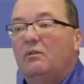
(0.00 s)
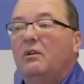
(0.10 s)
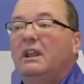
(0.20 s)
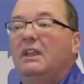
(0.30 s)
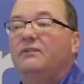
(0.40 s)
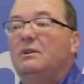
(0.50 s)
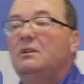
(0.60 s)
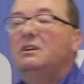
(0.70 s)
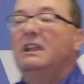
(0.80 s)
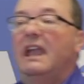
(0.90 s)
if you
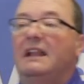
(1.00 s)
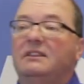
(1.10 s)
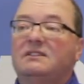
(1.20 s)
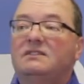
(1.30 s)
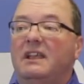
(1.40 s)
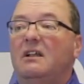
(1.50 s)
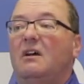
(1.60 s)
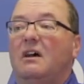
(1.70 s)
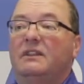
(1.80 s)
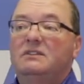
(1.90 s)
look at the cell
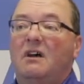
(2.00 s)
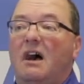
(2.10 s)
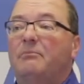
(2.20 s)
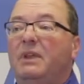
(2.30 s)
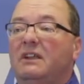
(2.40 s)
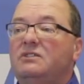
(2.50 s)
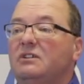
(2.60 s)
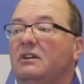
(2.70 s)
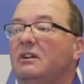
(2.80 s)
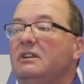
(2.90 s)
on the top
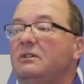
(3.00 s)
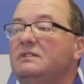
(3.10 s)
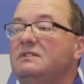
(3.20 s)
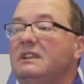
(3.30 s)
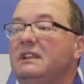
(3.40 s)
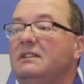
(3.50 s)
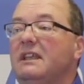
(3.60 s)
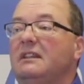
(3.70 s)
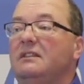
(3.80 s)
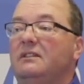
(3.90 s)
picture, you'll see
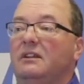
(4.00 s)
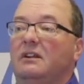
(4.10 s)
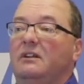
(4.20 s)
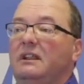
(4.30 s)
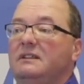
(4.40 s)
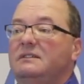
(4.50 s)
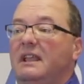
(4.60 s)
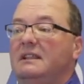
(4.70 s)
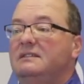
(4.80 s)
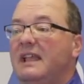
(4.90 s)
that there is
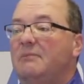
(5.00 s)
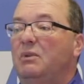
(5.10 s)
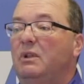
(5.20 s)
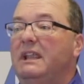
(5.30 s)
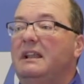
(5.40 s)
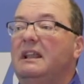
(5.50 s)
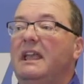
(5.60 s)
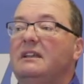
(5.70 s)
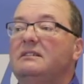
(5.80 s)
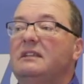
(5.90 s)
a sample
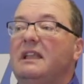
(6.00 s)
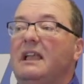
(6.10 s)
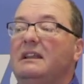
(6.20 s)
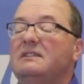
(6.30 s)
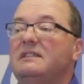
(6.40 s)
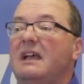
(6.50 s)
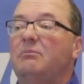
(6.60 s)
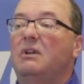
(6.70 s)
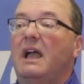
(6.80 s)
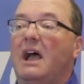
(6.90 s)
inlet and a
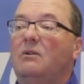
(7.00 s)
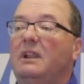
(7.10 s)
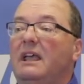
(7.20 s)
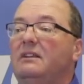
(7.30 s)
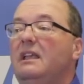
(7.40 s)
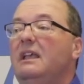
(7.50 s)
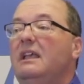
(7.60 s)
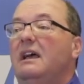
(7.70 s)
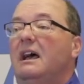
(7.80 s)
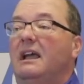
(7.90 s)
sample outlet
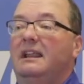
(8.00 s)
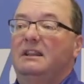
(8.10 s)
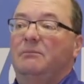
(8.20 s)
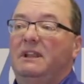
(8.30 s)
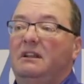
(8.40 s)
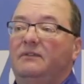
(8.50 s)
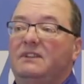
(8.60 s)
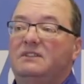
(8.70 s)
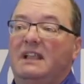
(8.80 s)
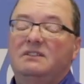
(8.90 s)
in the middle of
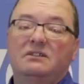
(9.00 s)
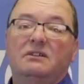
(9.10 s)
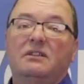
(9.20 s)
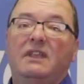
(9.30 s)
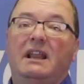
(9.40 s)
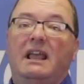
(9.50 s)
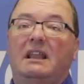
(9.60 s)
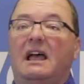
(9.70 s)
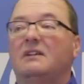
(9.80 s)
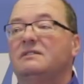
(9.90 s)
the sensor that
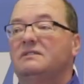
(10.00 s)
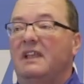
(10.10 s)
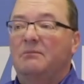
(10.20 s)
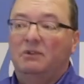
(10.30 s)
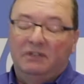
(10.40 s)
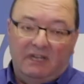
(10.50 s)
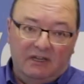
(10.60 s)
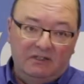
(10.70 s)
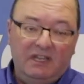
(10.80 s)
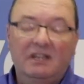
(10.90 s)
allows a sample to
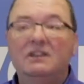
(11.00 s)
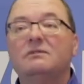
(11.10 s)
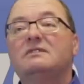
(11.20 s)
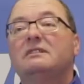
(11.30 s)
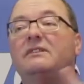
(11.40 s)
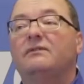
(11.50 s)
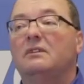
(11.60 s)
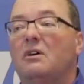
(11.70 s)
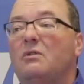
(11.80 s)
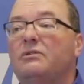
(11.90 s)
continuously
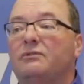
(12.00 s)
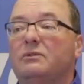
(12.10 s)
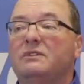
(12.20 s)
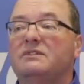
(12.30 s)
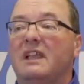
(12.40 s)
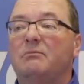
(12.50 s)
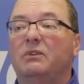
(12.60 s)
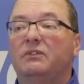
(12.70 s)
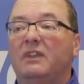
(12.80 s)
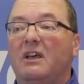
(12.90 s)
flow through the
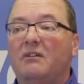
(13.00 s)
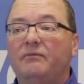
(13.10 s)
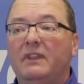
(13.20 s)
sample cell.